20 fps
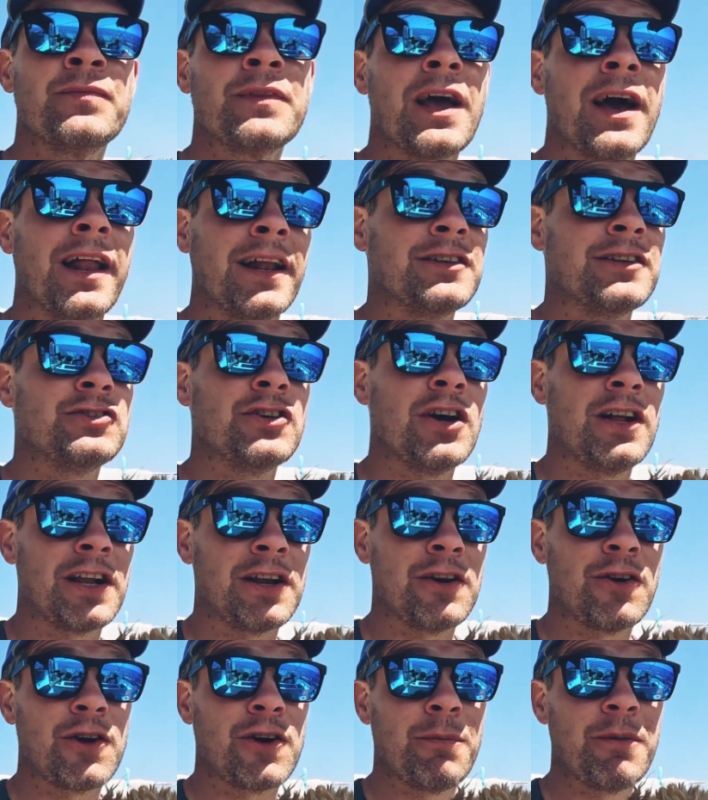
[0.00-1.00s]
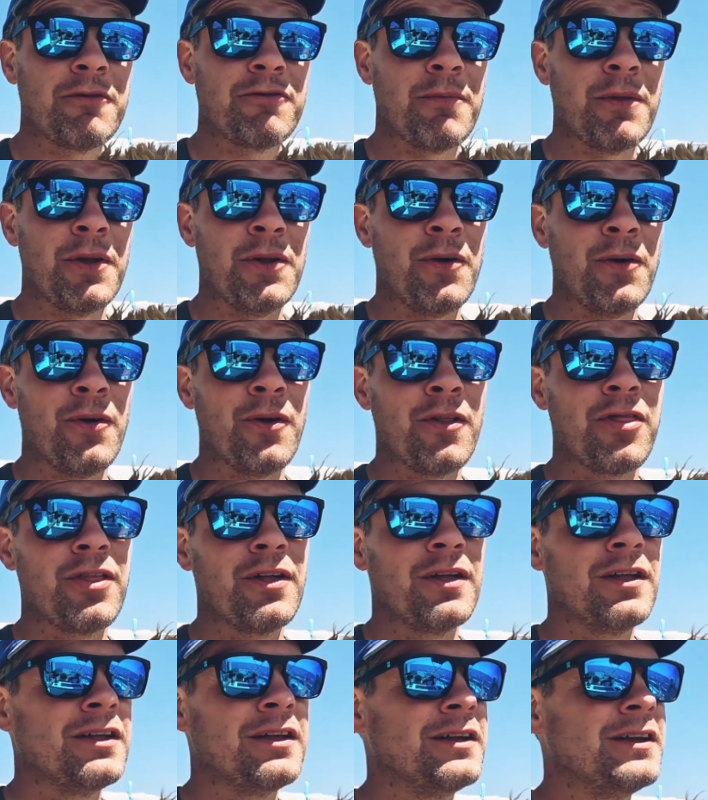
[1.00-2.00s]
and it's certainly not coming from the north,
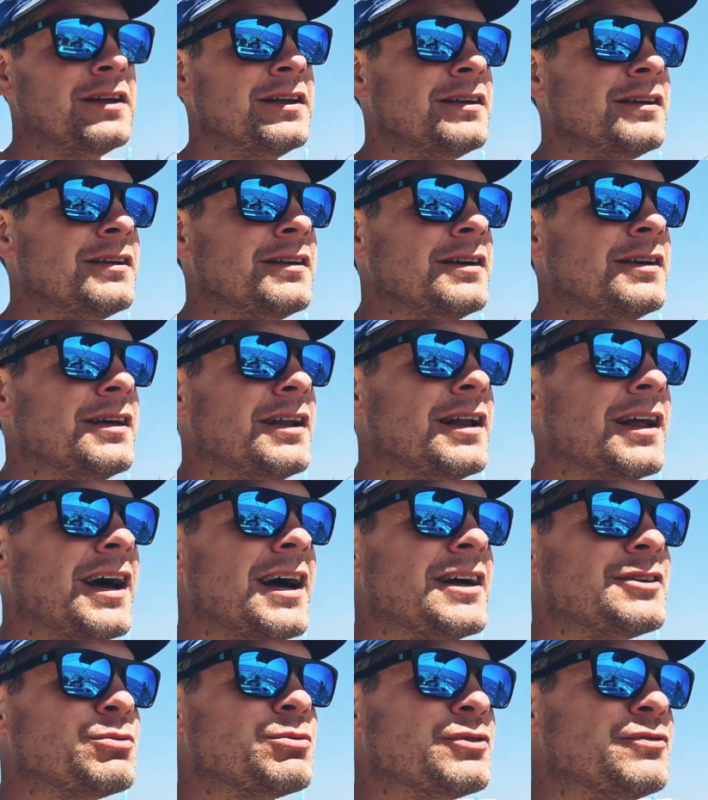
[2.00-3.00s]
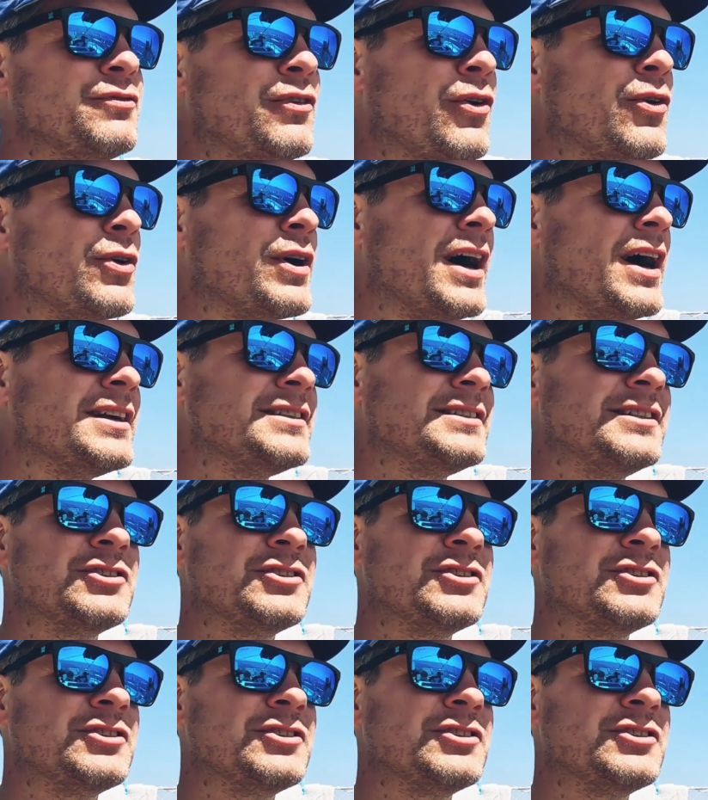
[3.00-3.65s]
as was forecast.